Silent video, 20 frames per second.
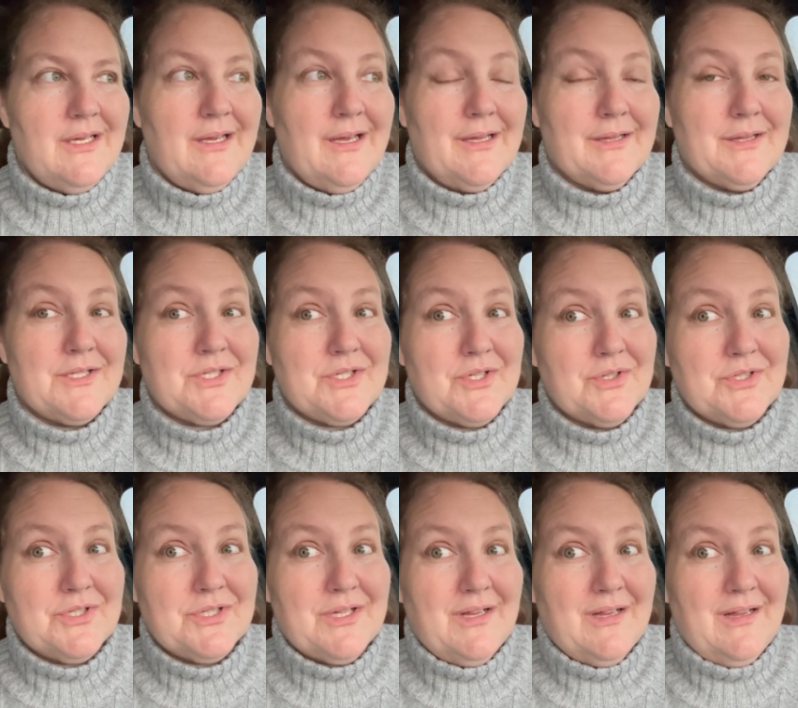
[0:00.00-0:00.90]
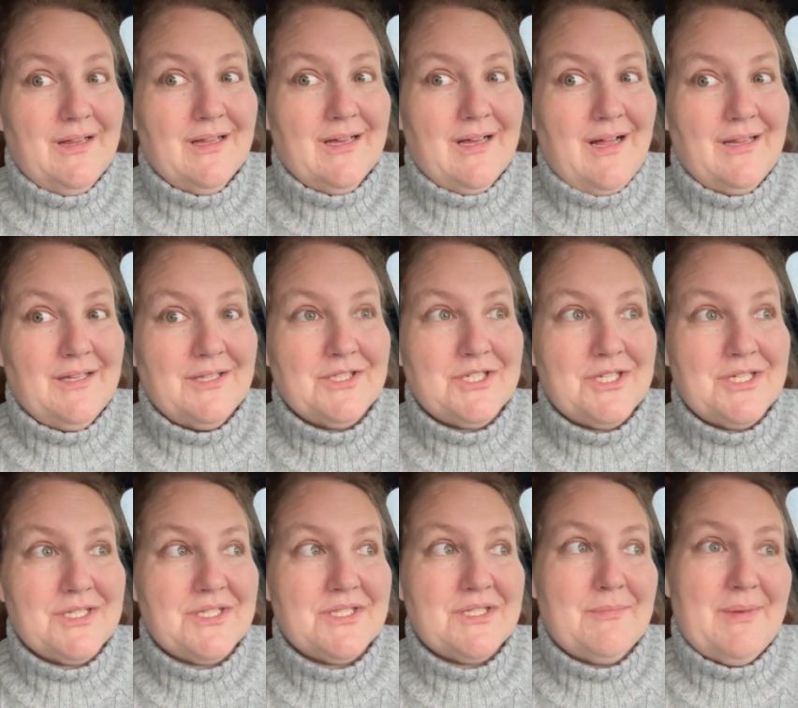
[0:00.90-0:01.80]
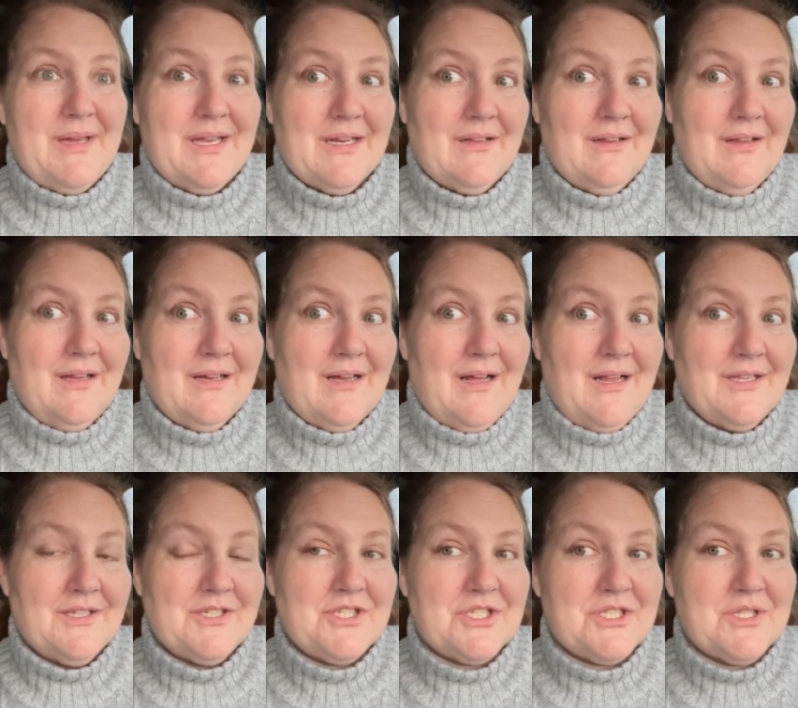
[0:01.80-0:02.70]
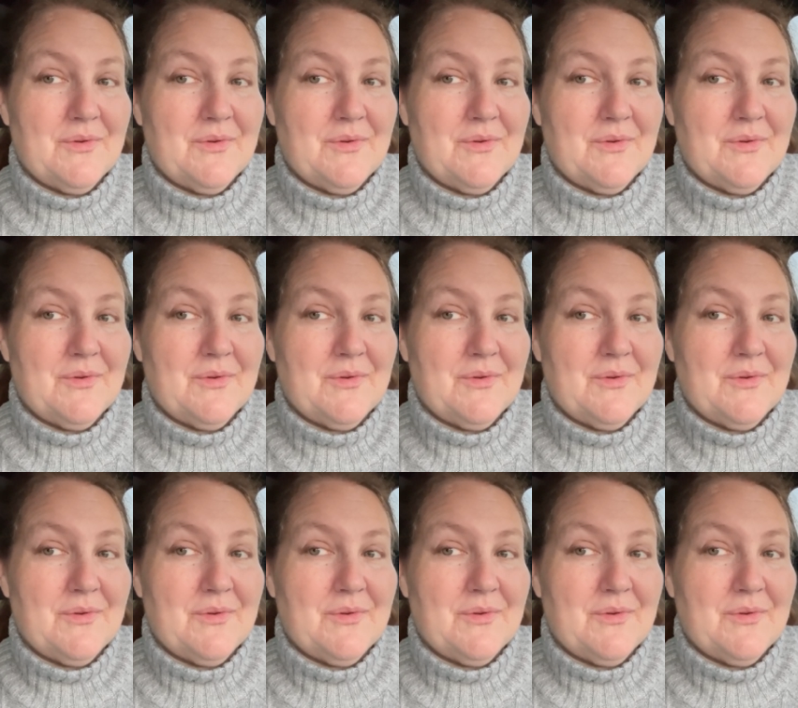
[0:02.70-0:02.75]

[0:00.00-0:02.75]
You have the surgical oncologist, the medical oncologist,